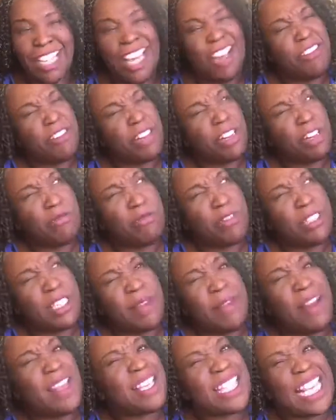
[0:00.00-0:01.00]
I don't know. I'm
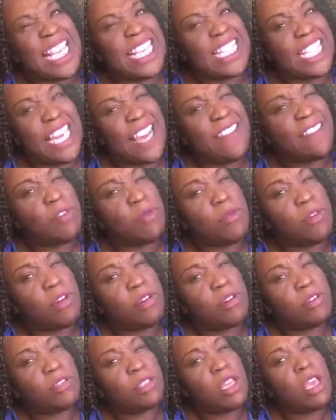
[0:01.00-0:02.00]
not gonna say save the
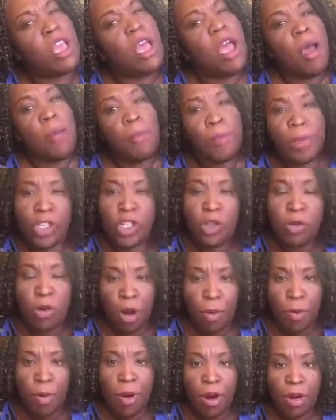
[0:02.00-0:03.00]
world, but do
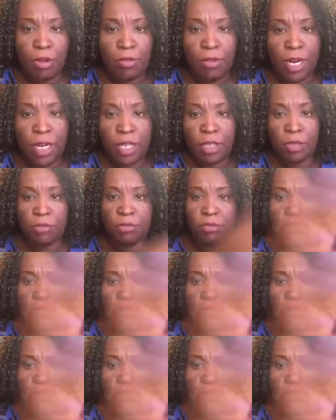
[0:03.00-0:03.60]
our part, right?